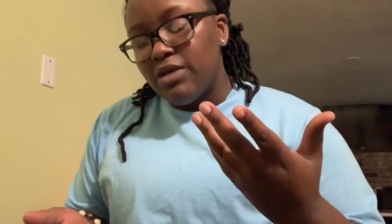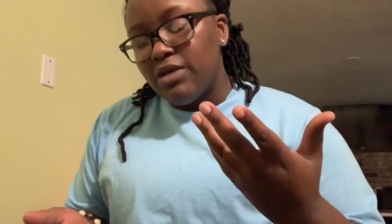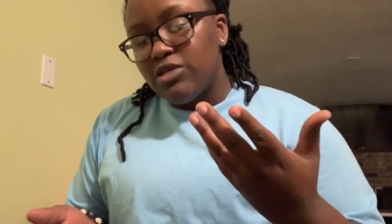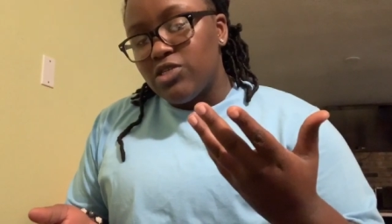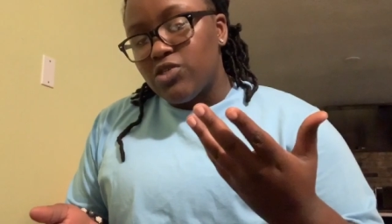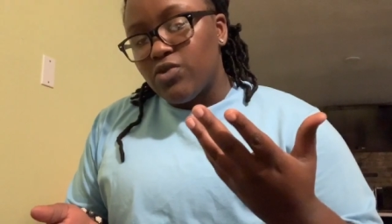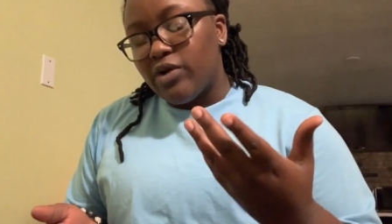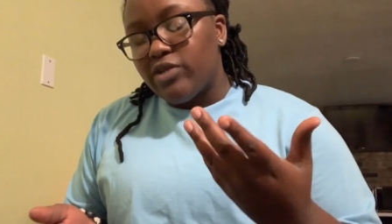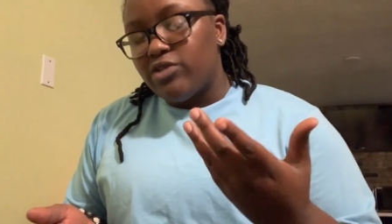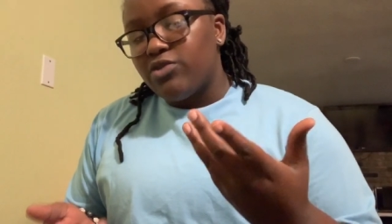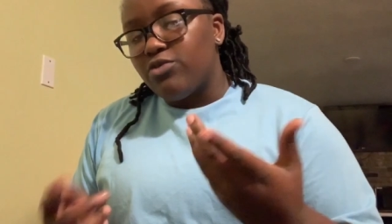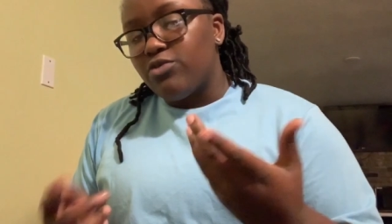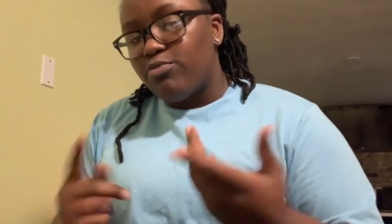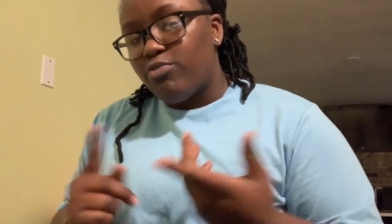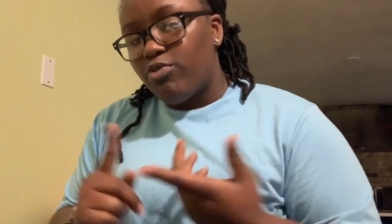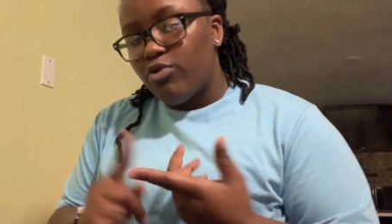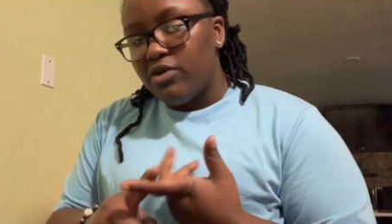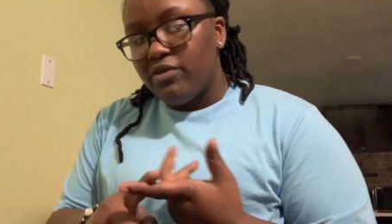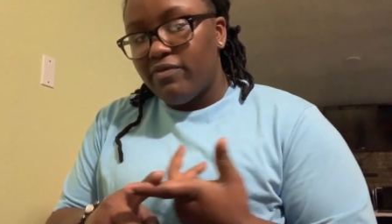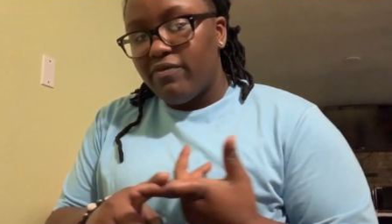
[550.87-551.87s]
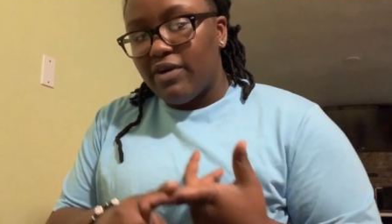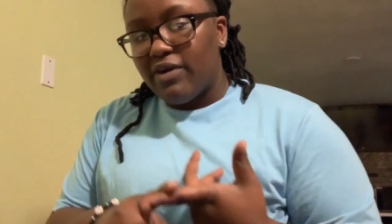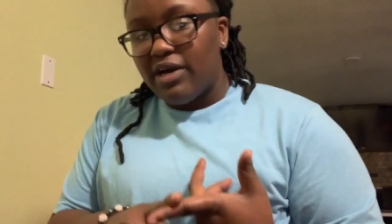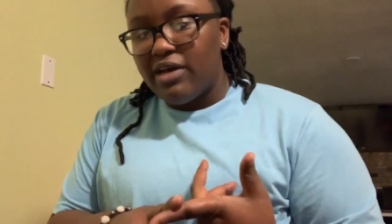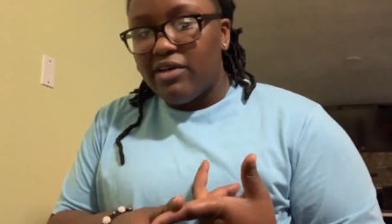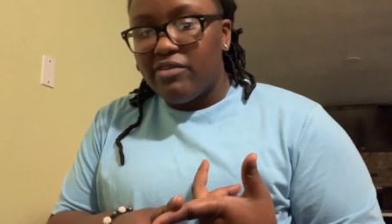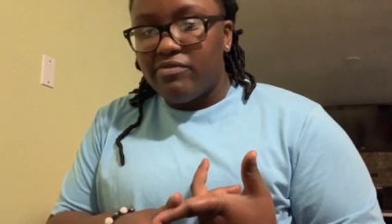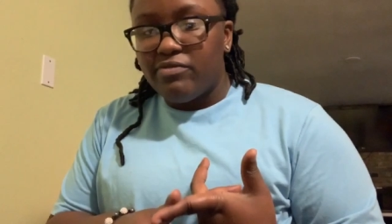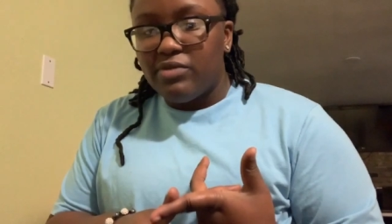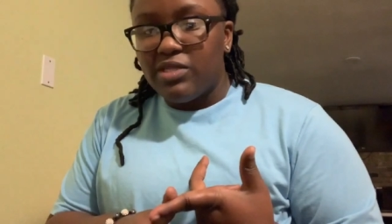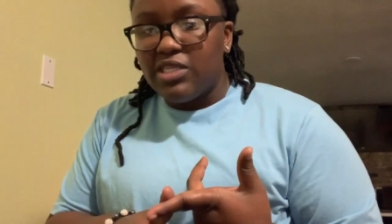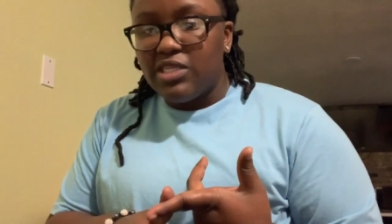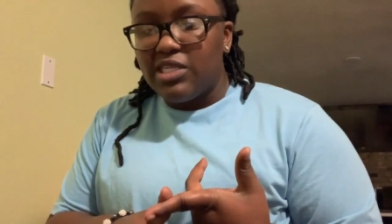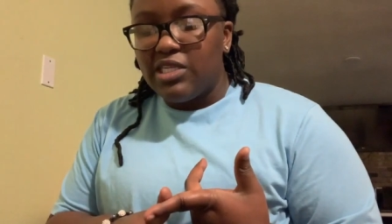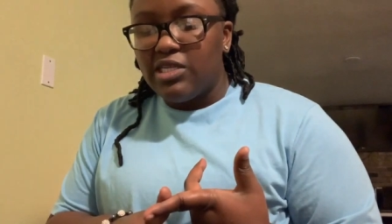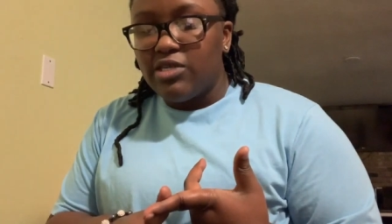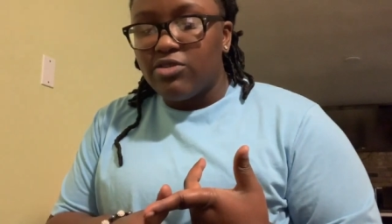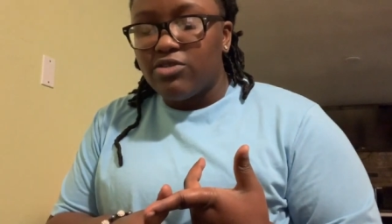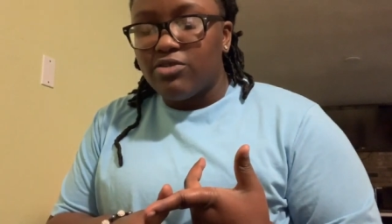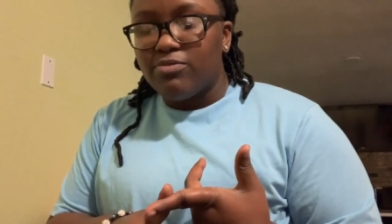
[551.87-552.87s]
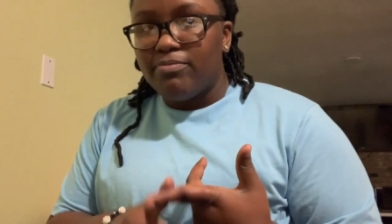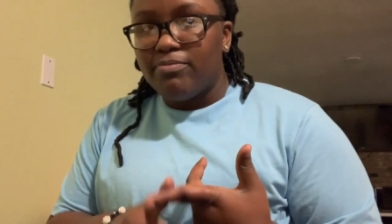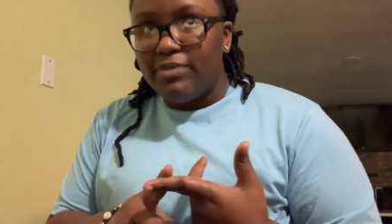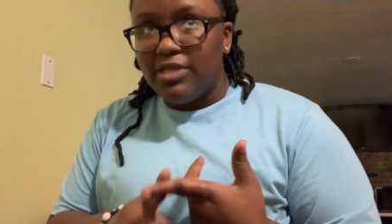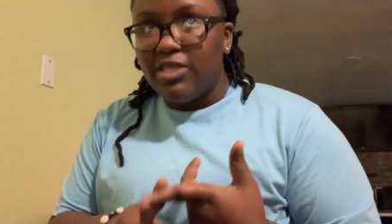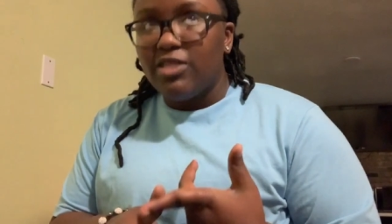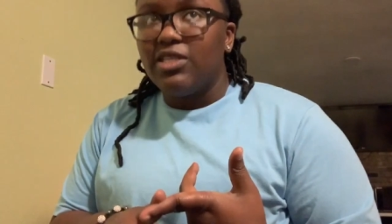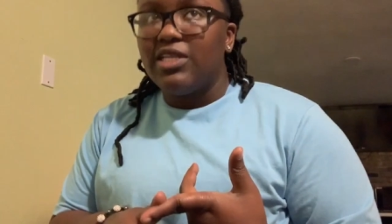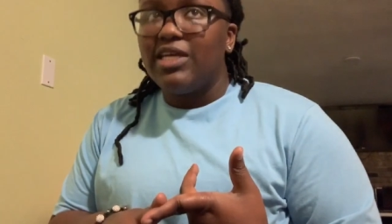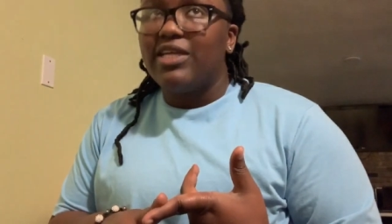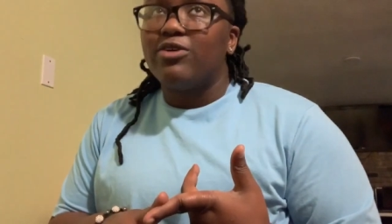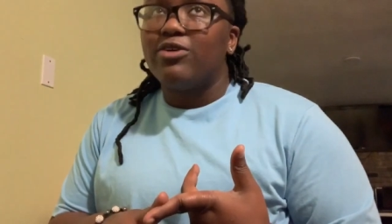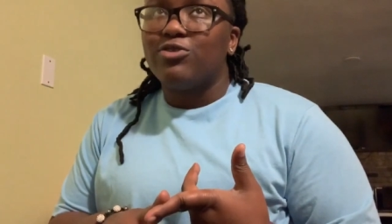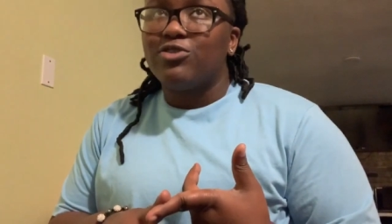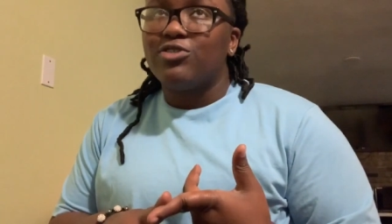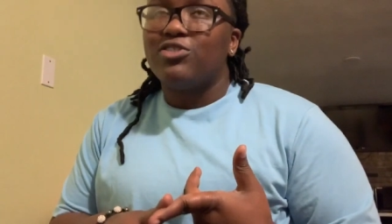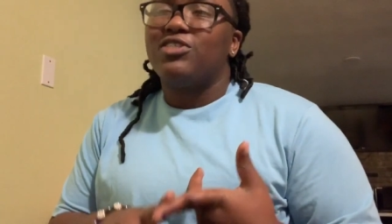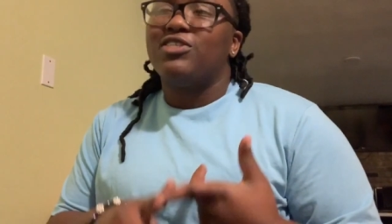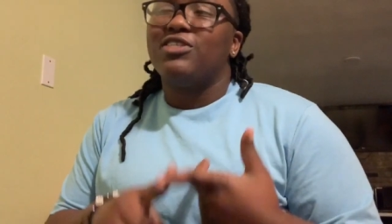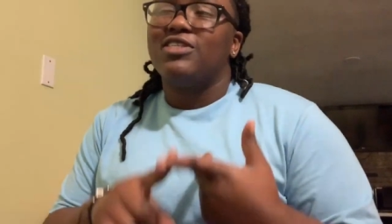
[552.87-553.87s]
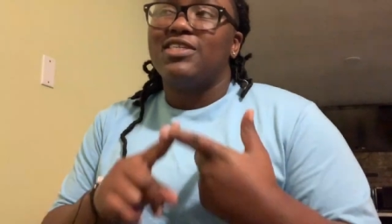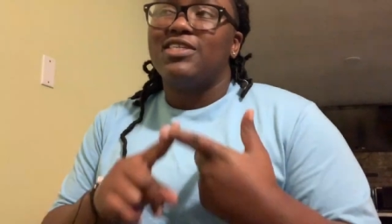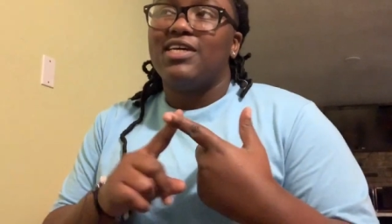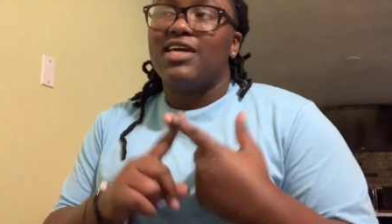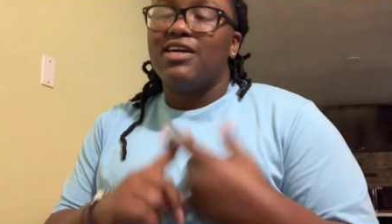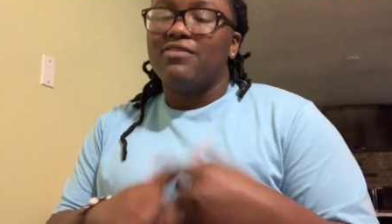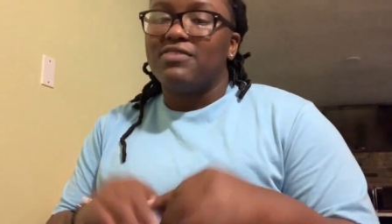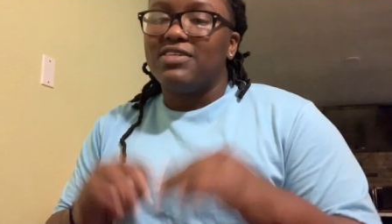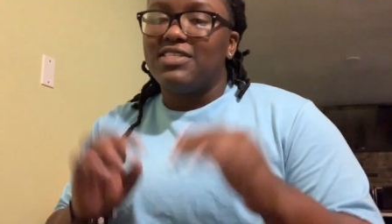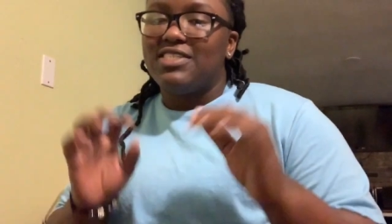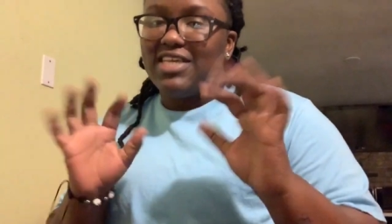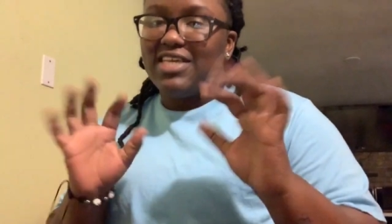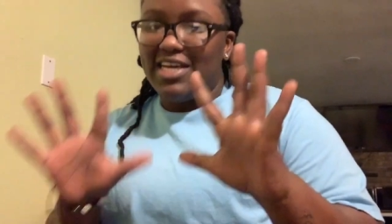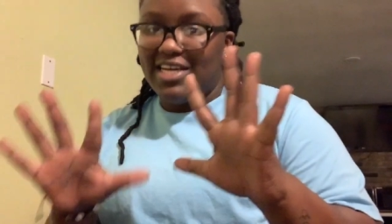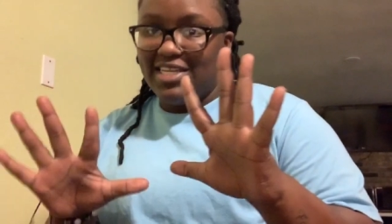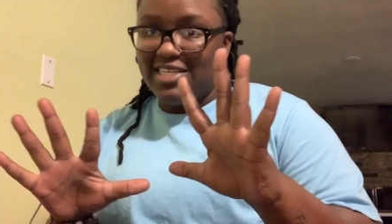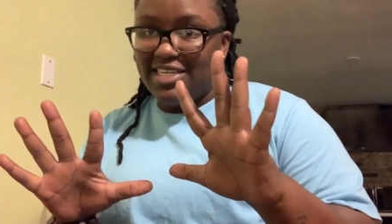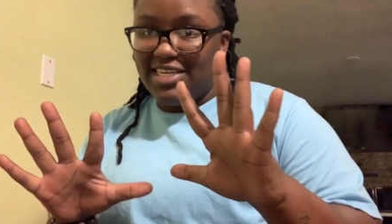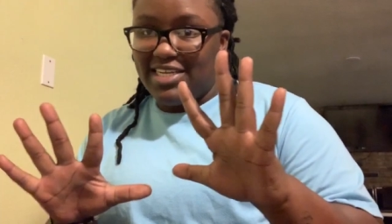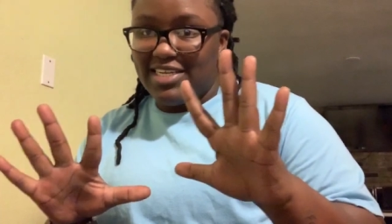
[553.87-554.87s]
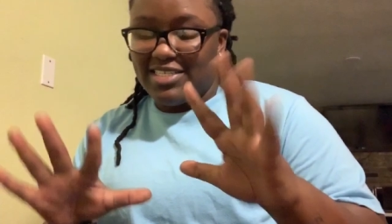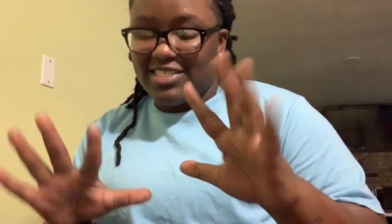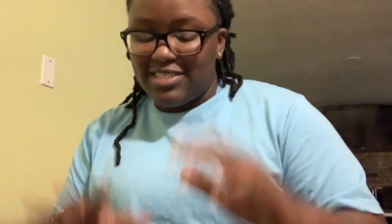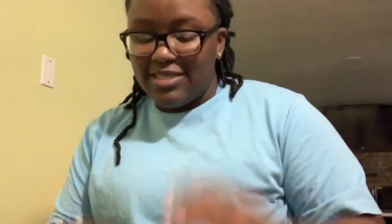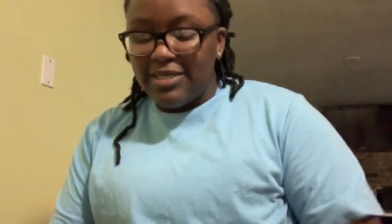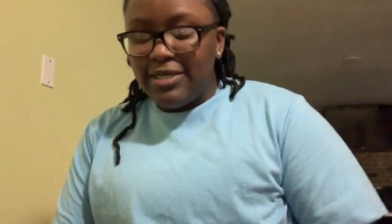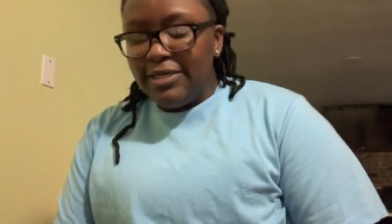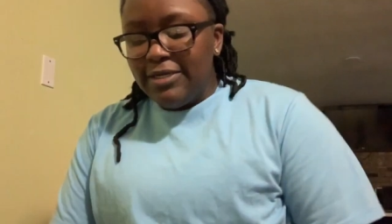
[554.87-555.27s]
So I do 0.5 milliliters every 10 days.